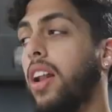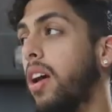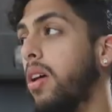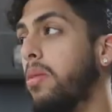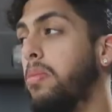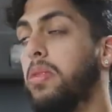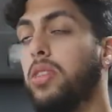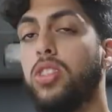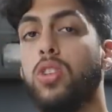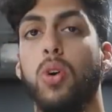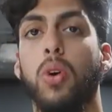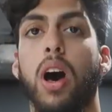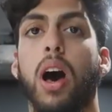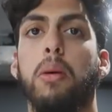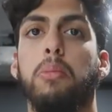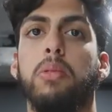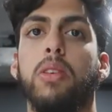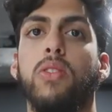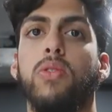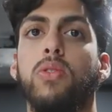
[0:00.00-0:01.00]
And I'll be so
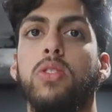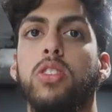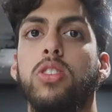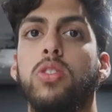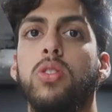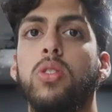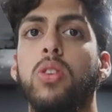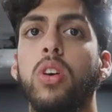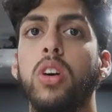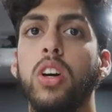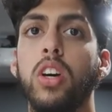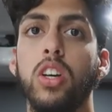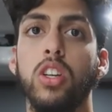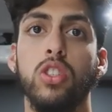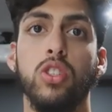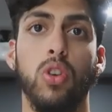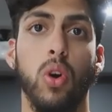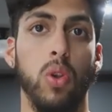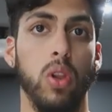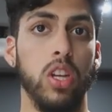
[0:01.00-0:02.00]
happy if we do.
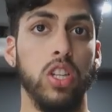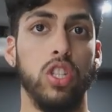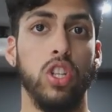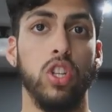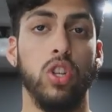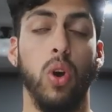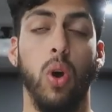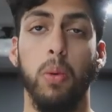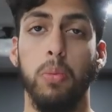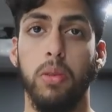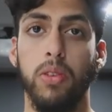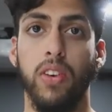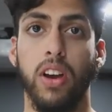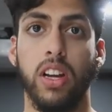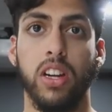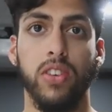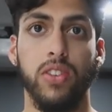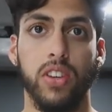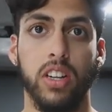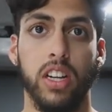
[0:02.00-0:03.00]
So let's just hope the
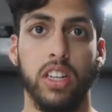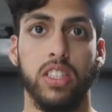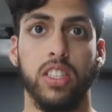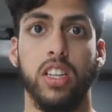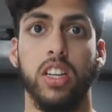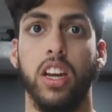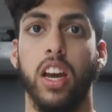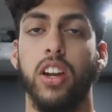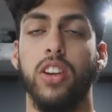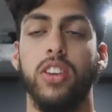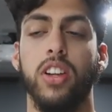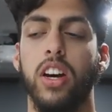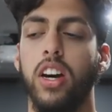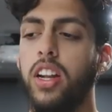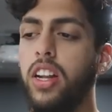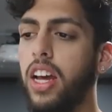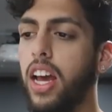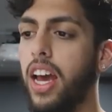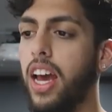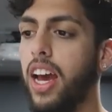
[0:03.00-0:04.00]
Vancouver Canucks can get it
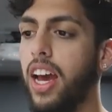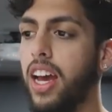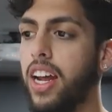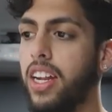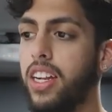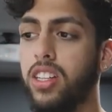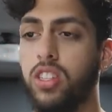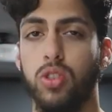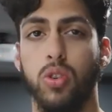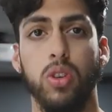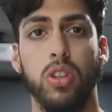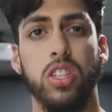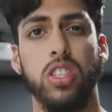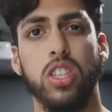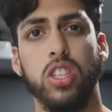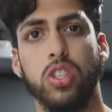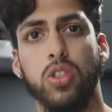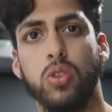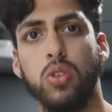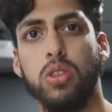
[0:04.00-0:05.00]
done and score the
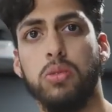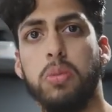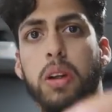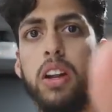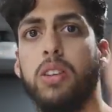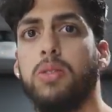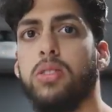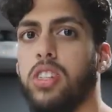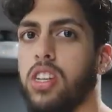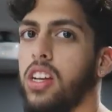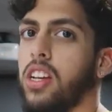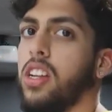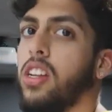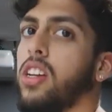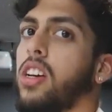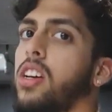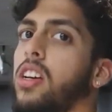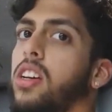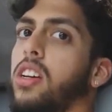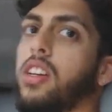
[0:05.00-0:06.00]
six goals Brady was
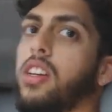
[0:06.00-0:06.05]
in.